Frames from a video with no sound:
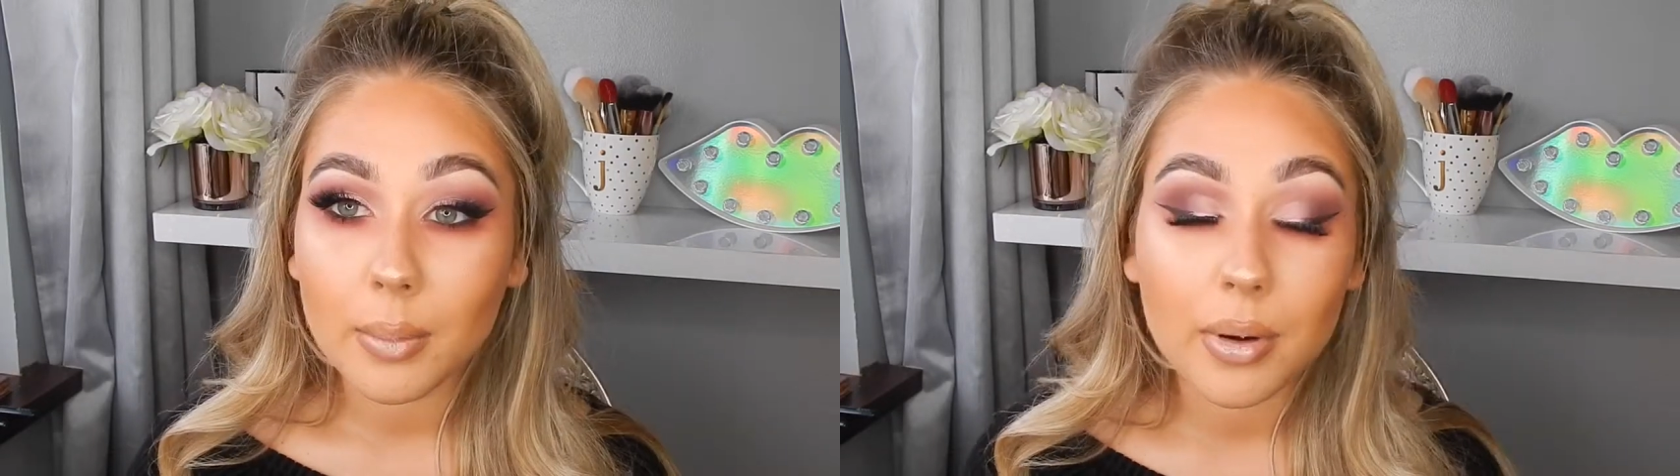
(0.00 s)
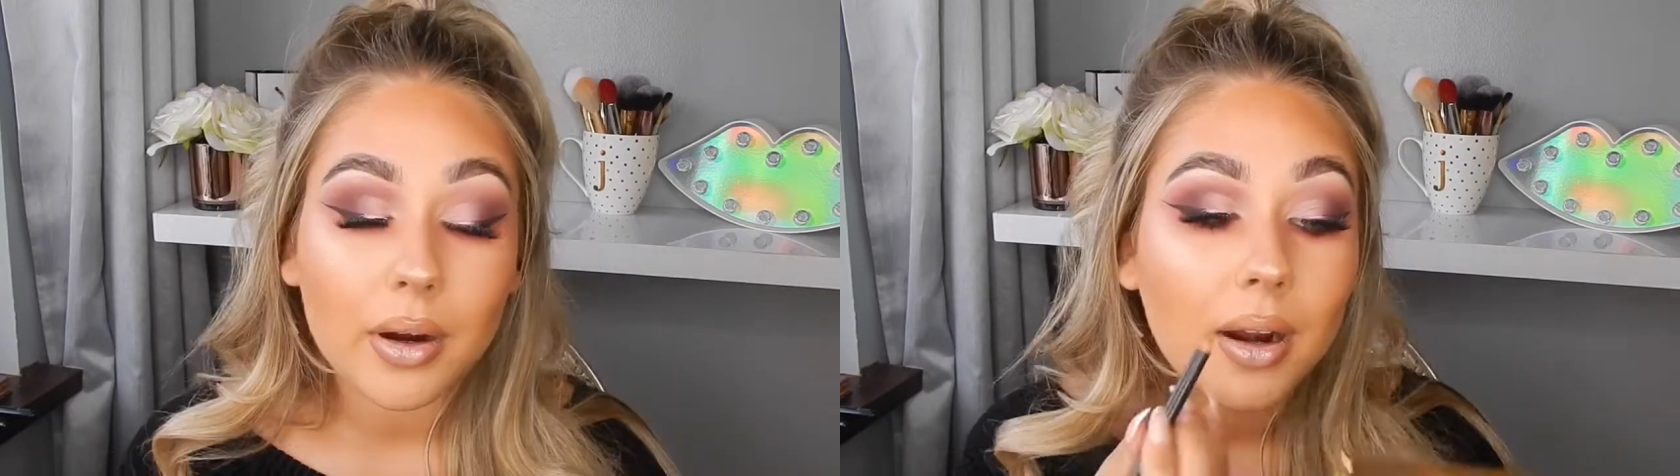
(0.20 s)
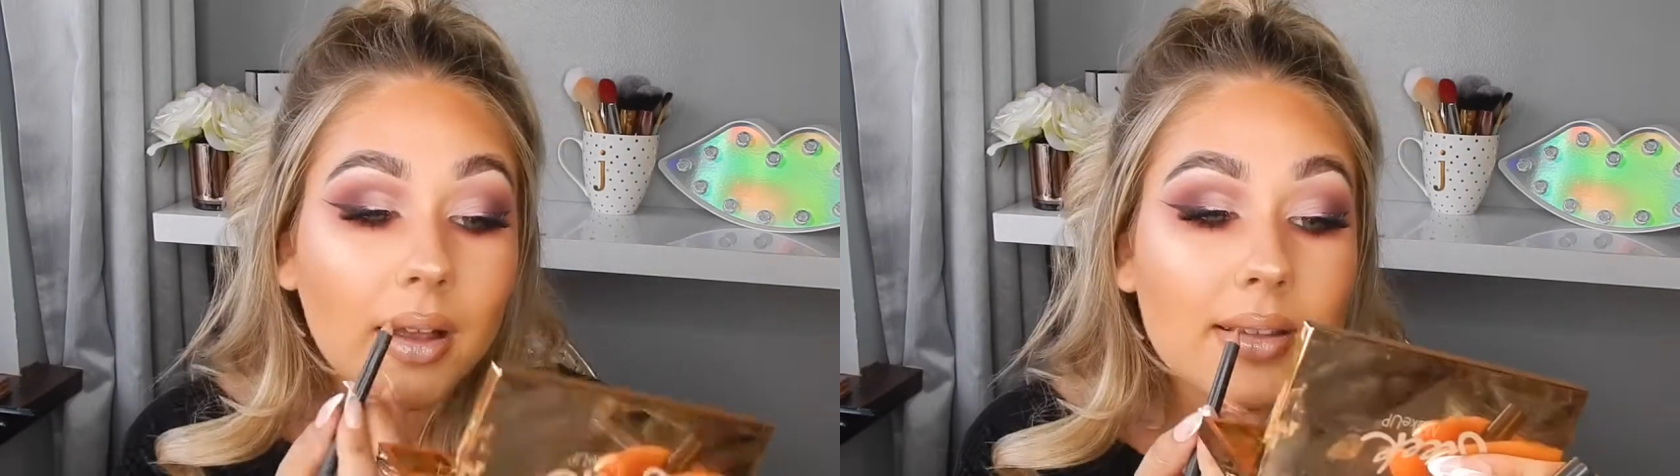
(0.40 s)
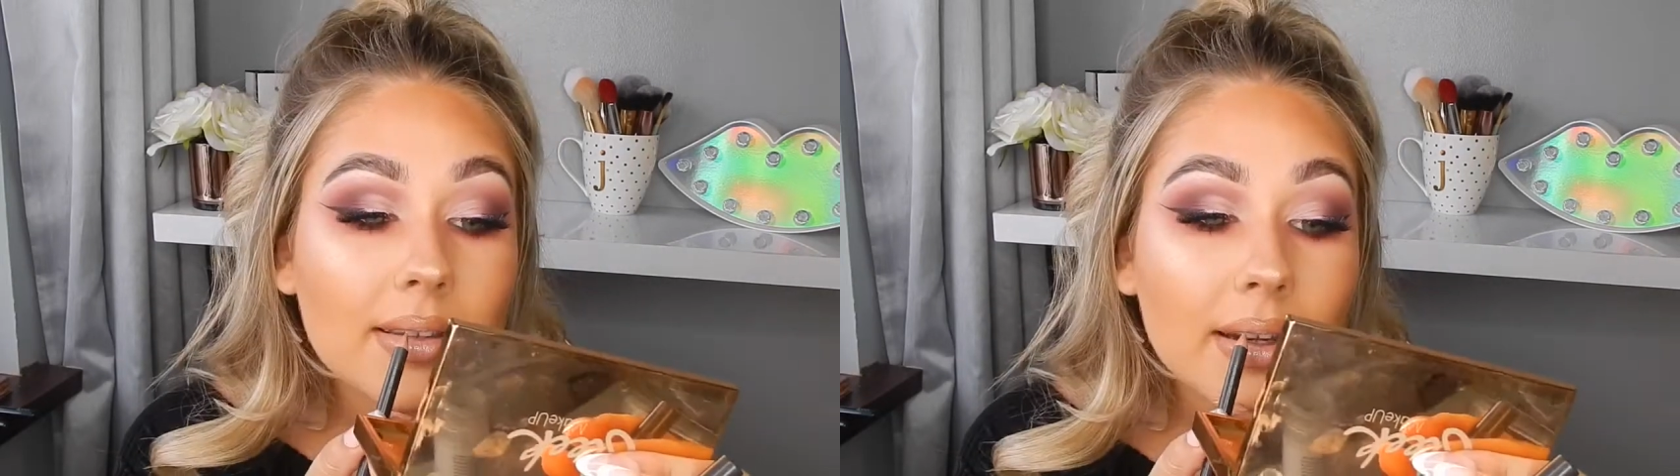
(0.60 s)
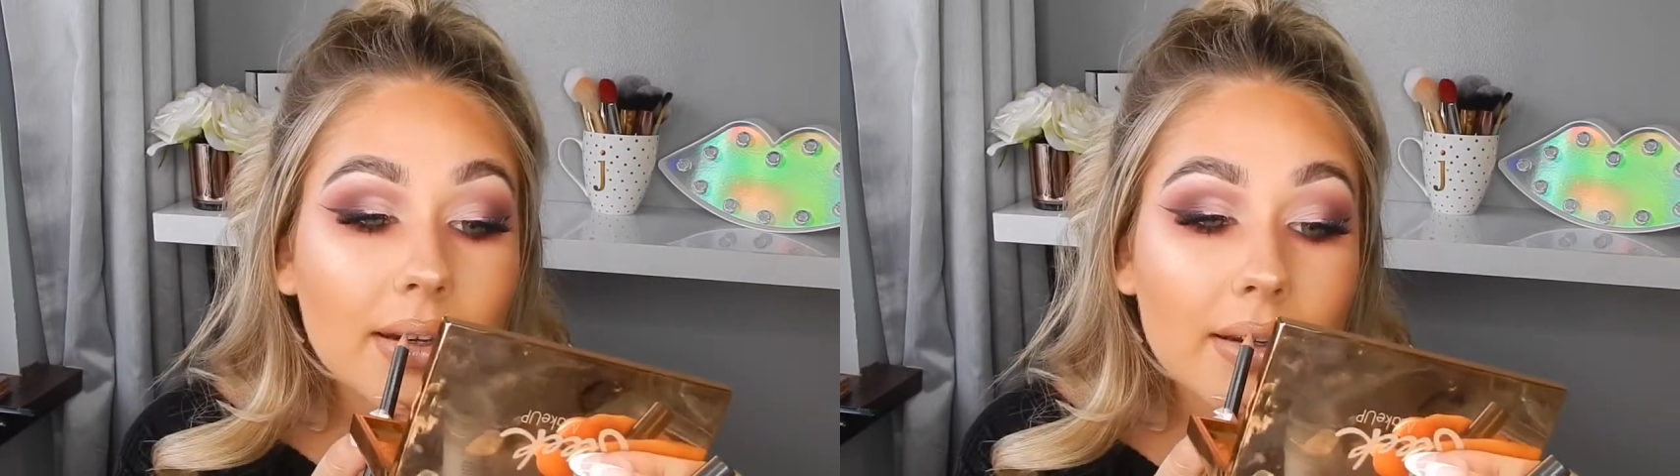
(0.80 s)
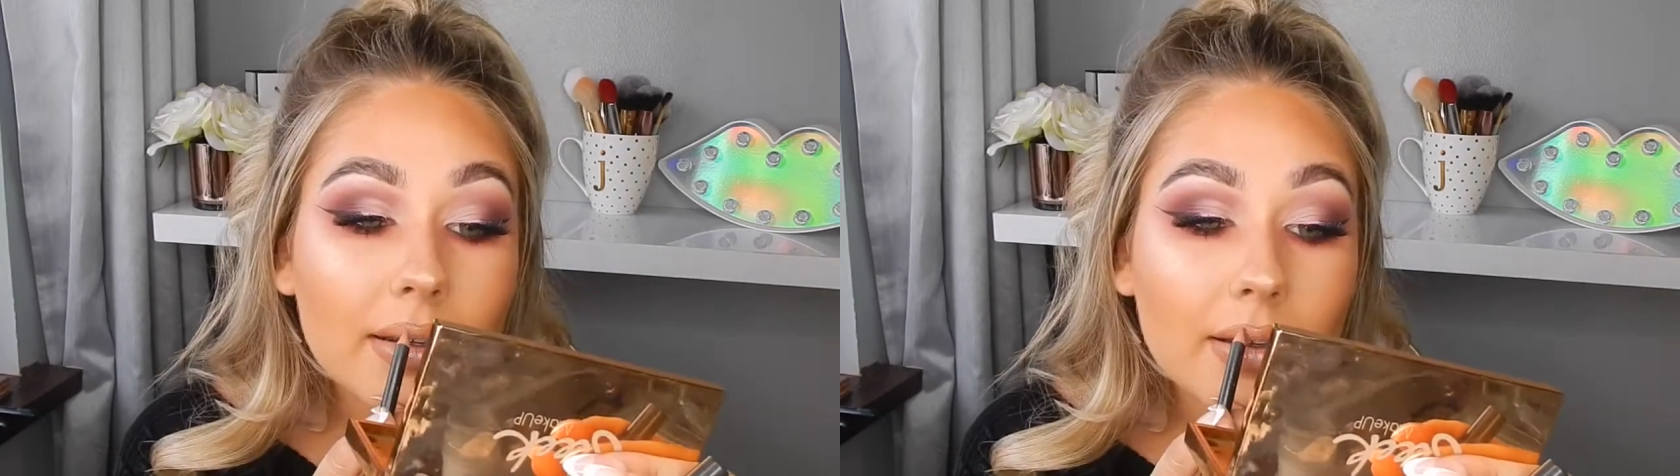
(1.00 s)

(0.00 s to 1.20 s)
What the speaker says: butter glosses are.